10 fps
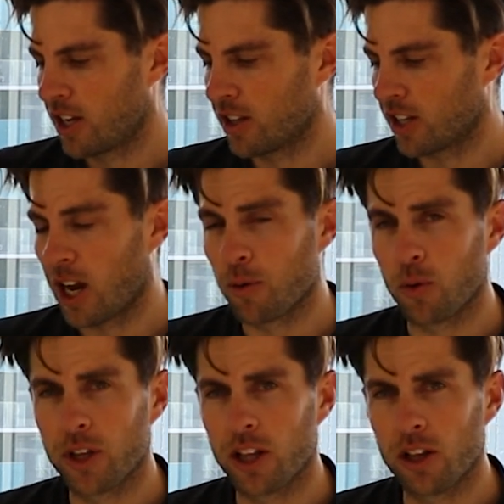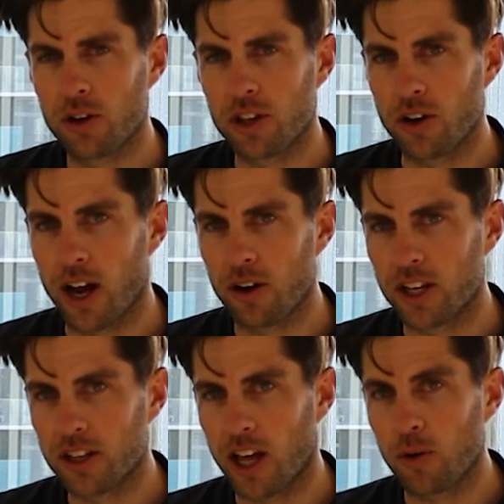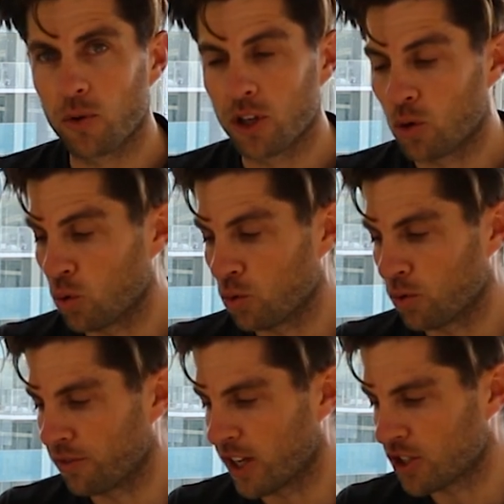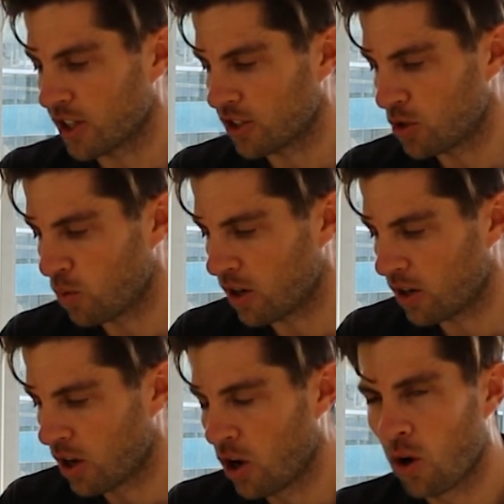get the camera really low to the ground and get that really cool reflection that you want.